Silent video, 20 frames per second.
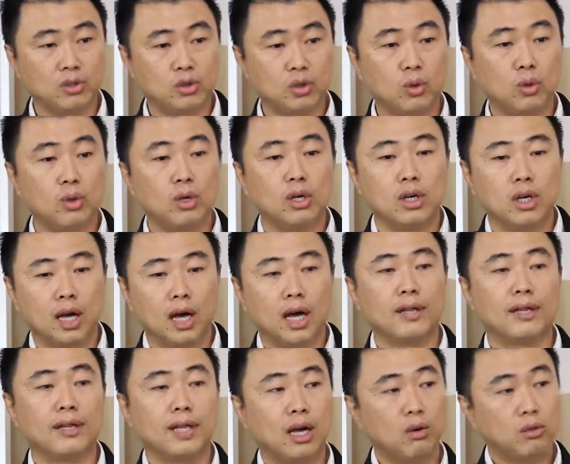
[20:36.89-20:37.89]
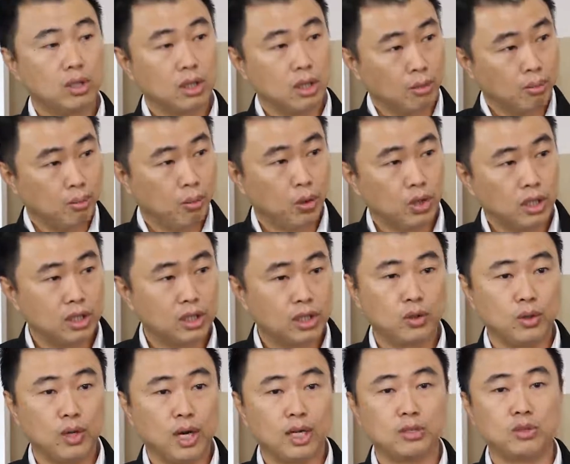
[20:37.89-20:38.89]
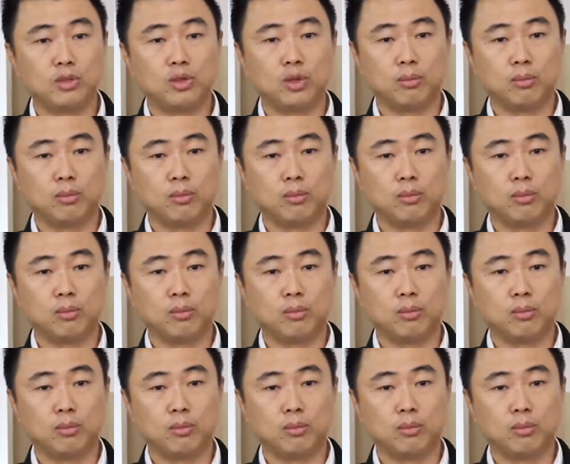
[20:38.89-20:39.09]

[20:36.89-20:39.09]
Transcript: So now the component that you ask,